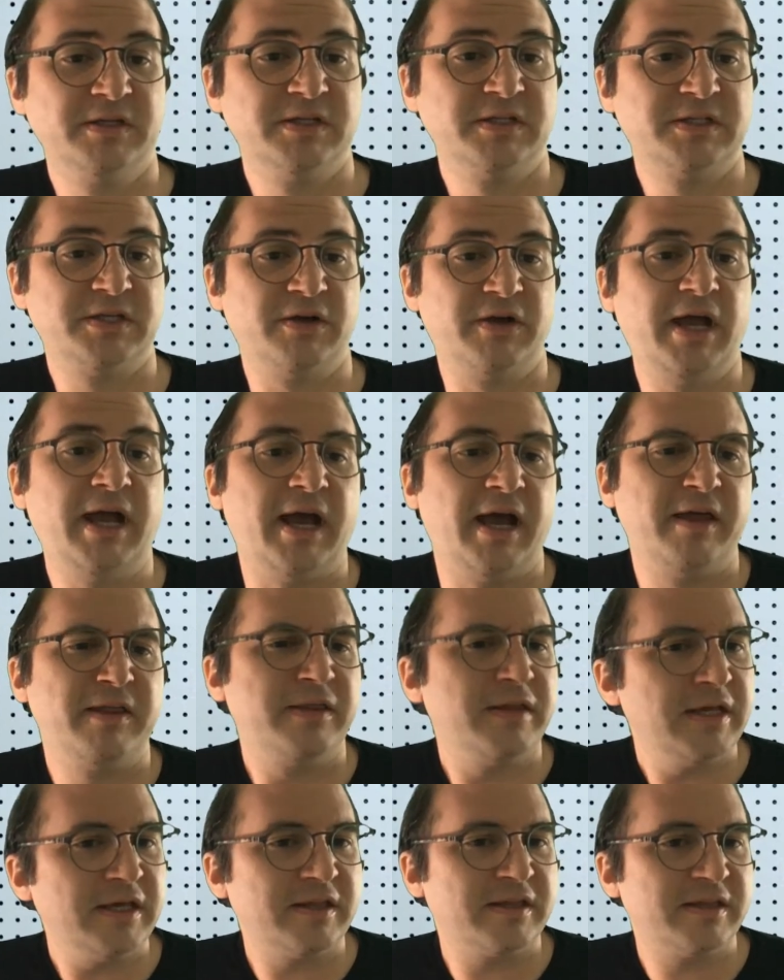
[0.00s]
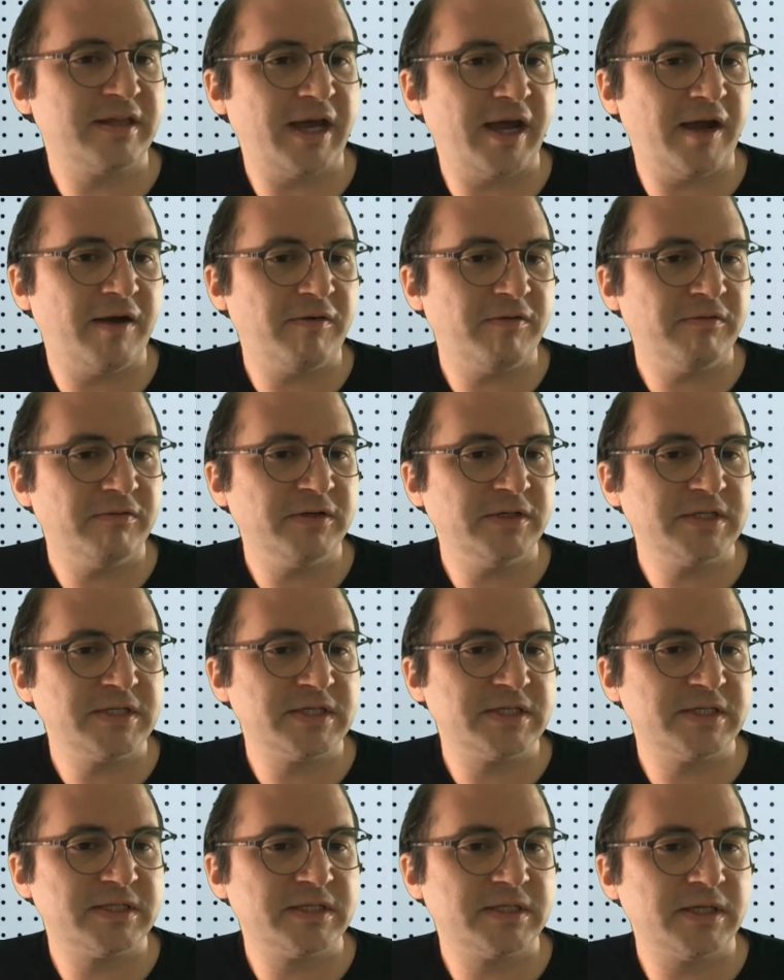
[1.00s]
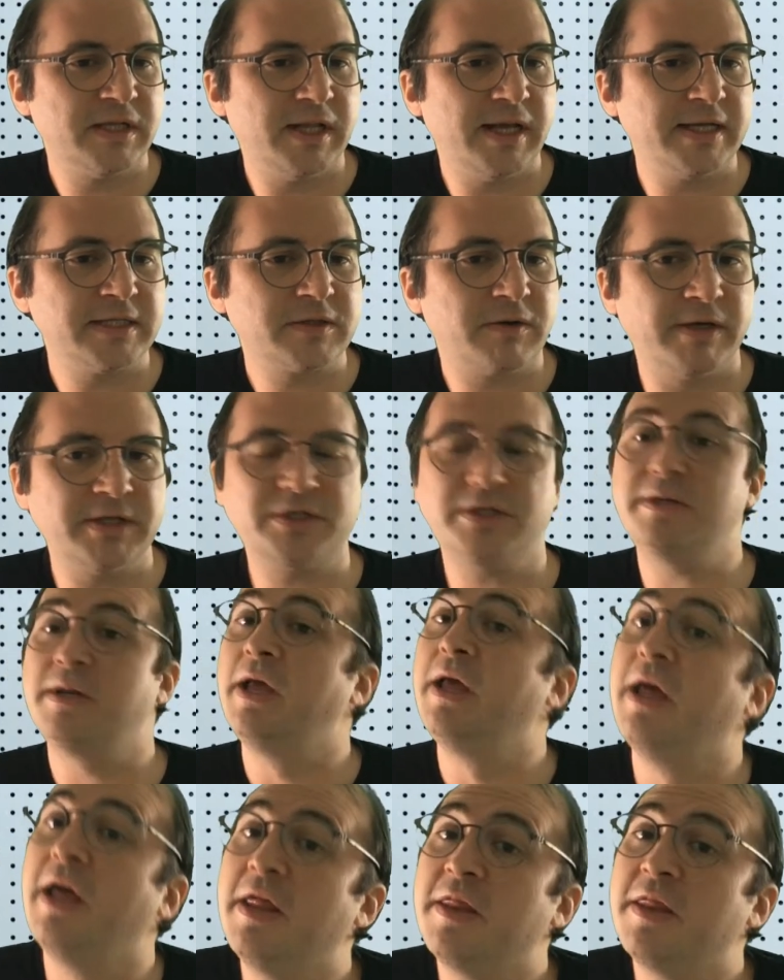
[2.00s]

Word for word: So yeah, I think that was the last question.